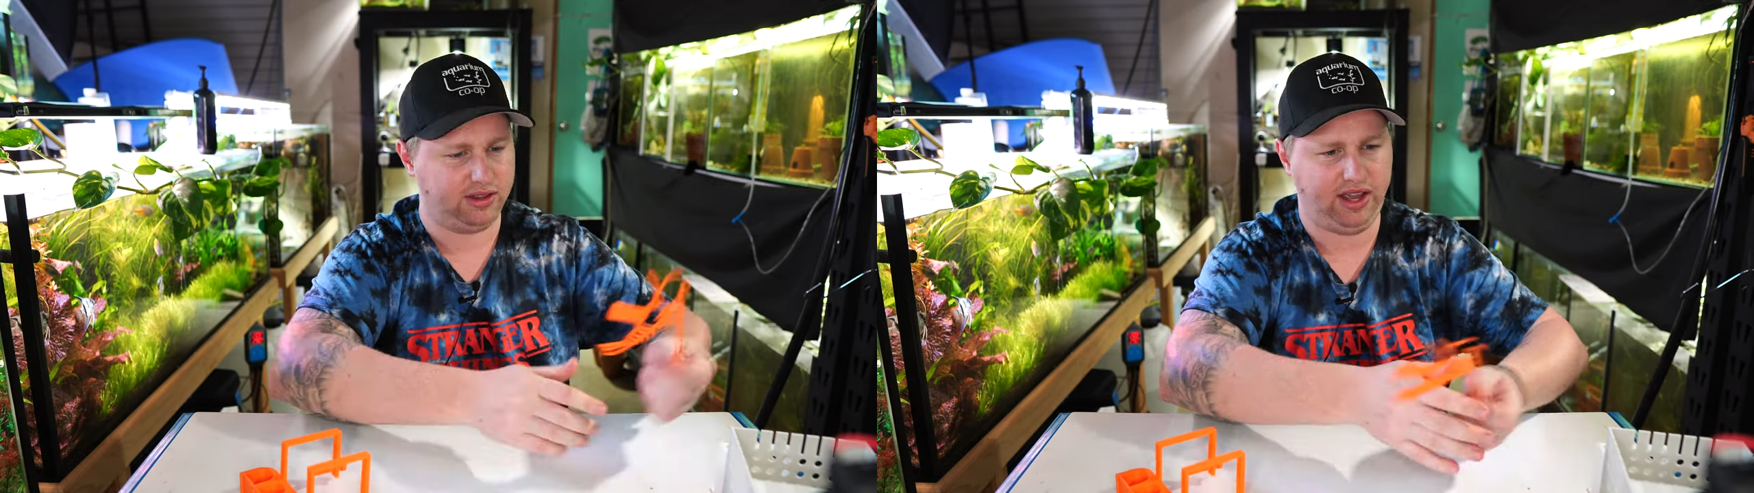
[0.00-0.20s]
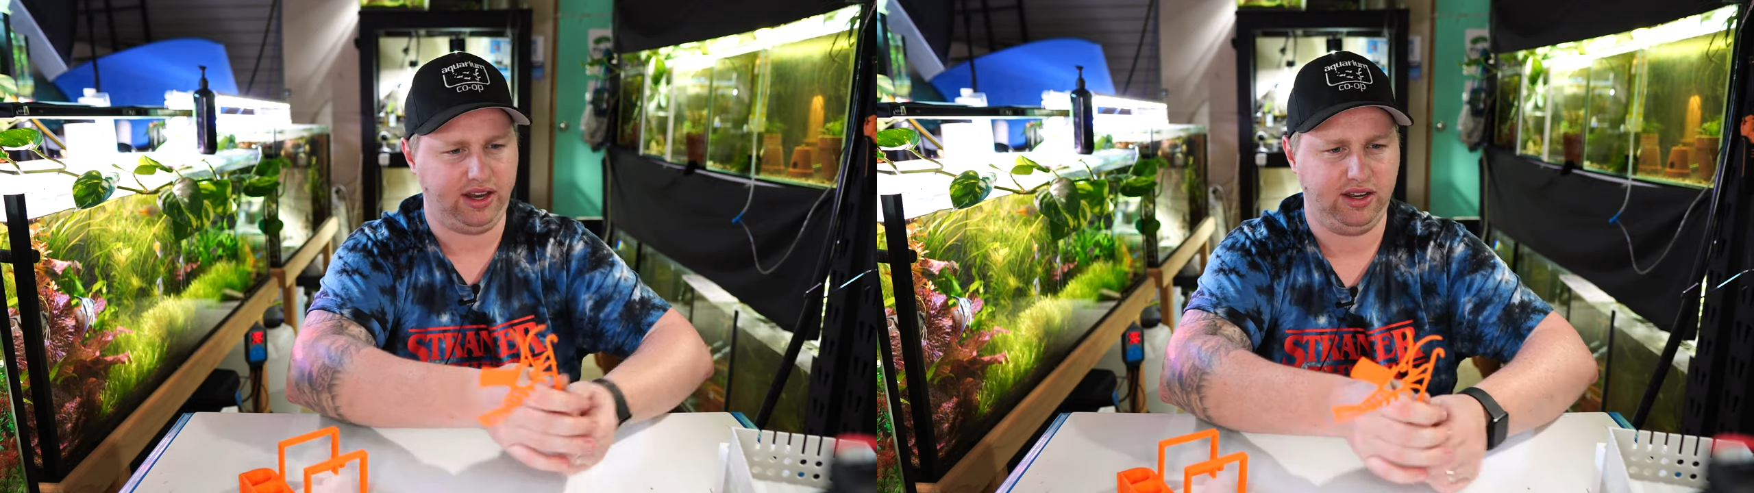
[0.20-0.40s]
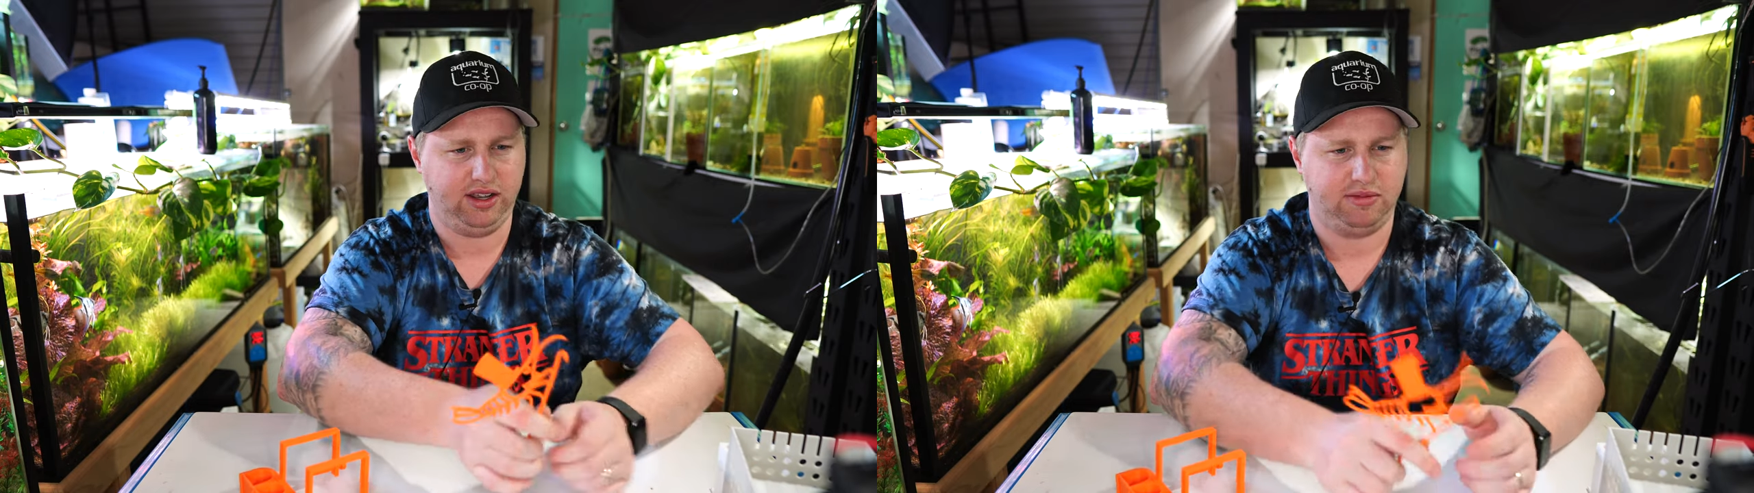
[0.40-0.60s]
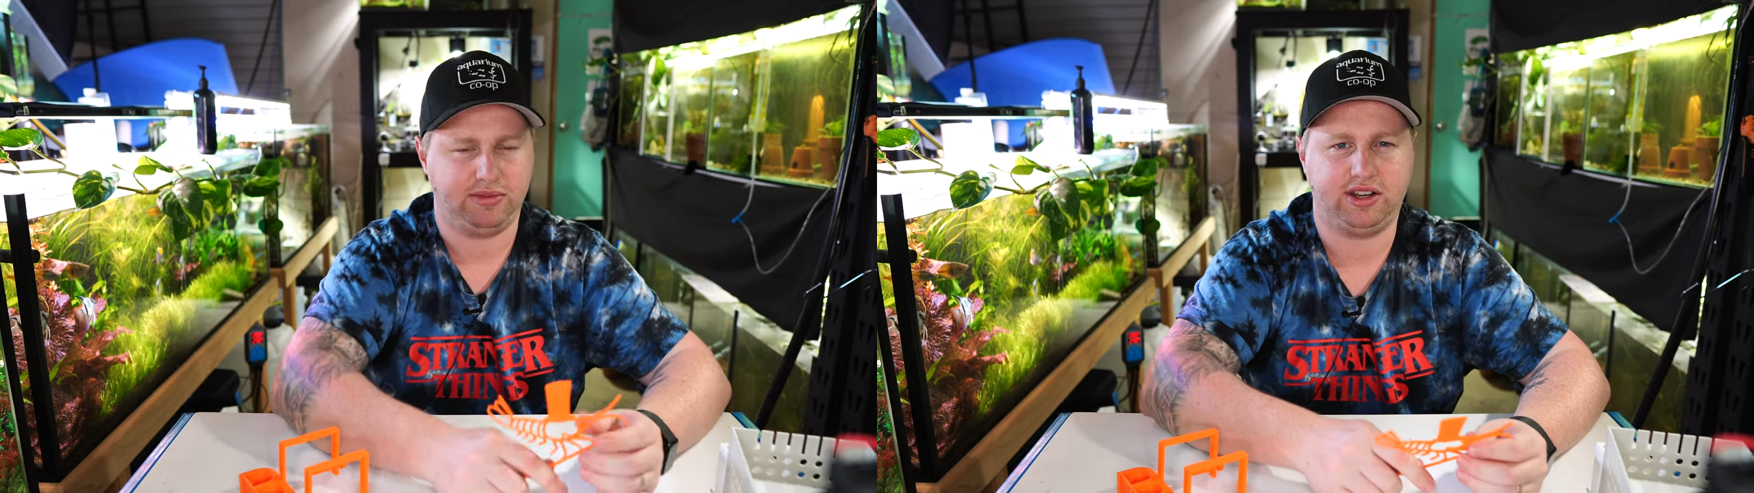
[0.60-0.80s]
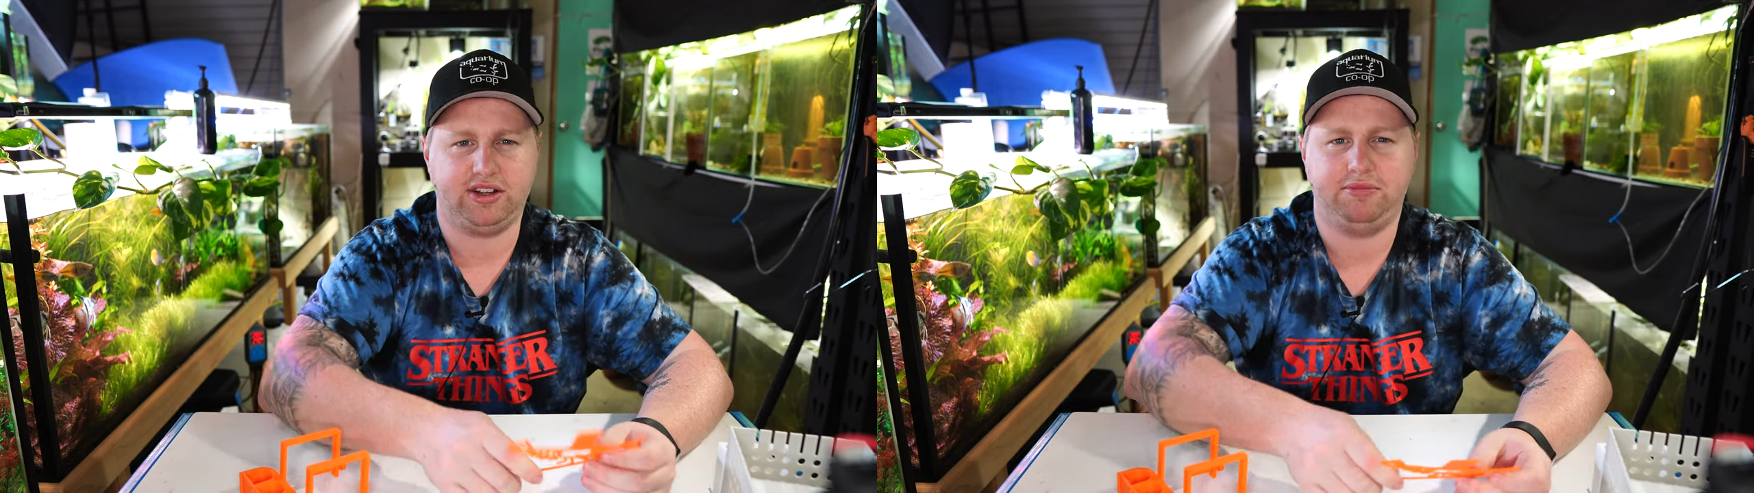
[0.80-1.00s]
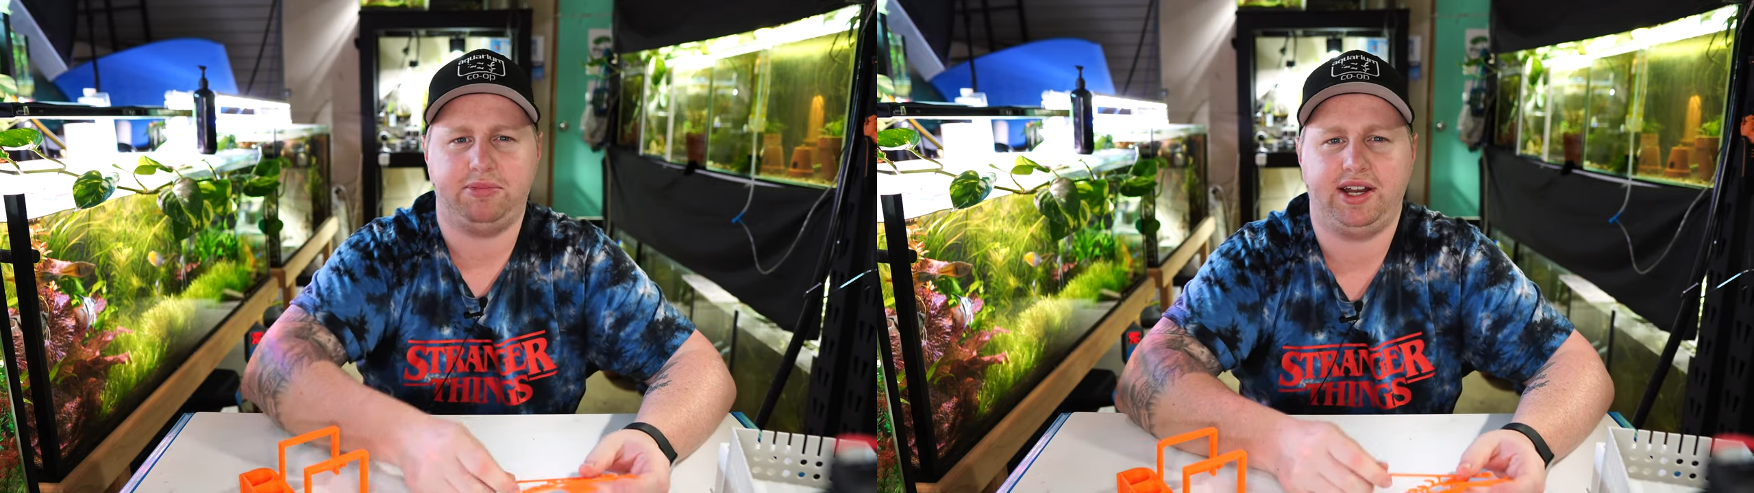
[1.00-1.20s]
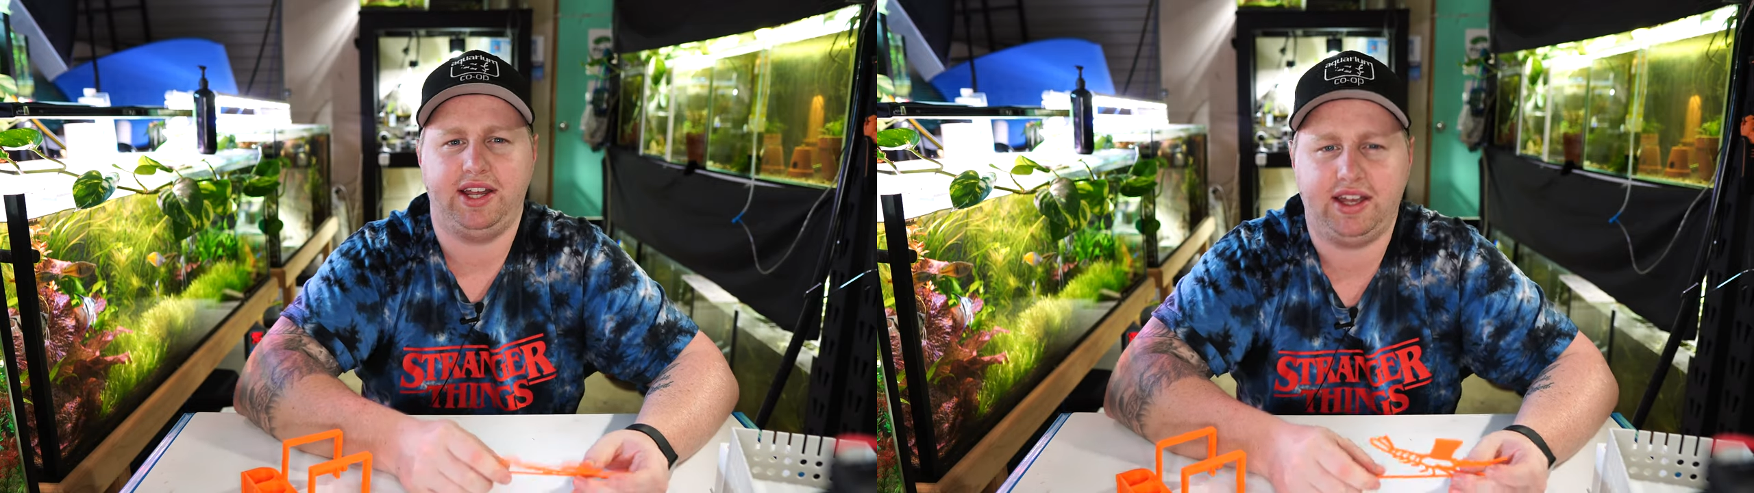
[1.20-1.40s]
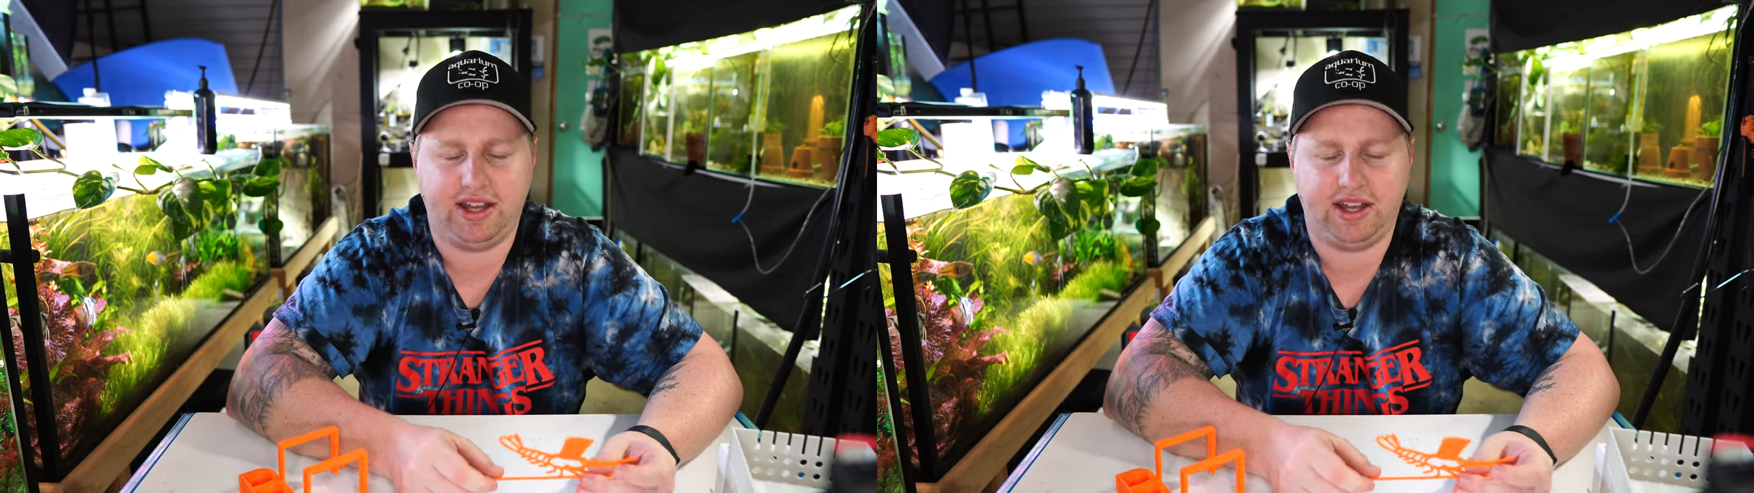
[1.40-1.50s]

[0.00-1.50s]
Then my good buddy